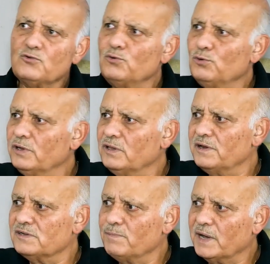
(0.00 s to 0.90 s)
I told you
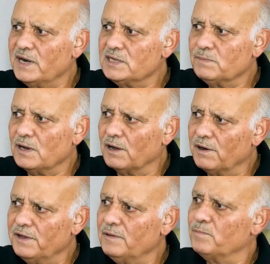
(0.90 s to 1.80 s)
that there is a mechanism
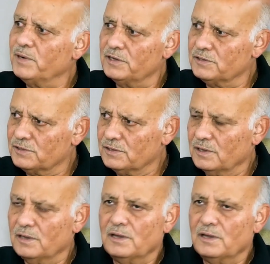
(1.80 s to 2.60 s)
already in place.